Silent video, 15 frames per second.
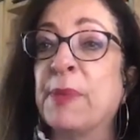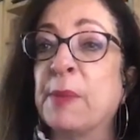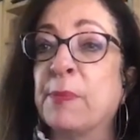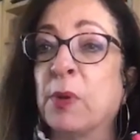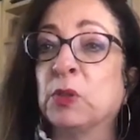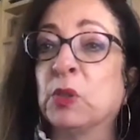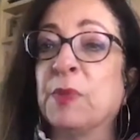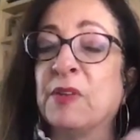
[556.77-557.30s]

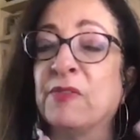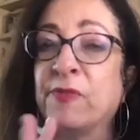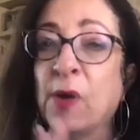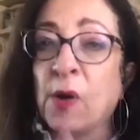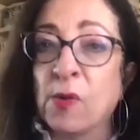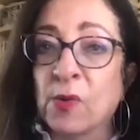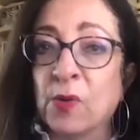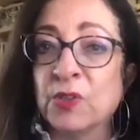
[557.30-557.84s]
people to be
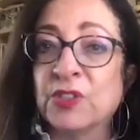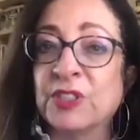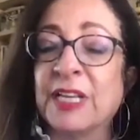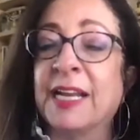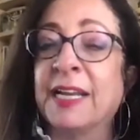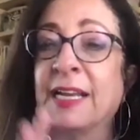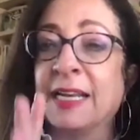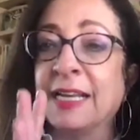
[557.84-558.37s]
focused
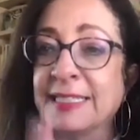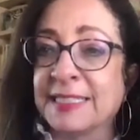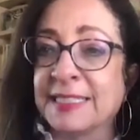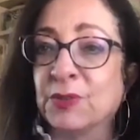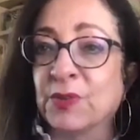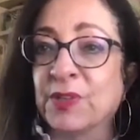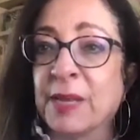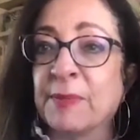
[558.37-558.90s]
and listen
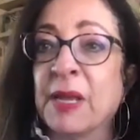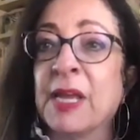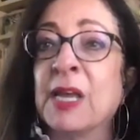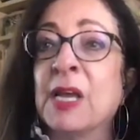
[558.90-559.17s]
to them.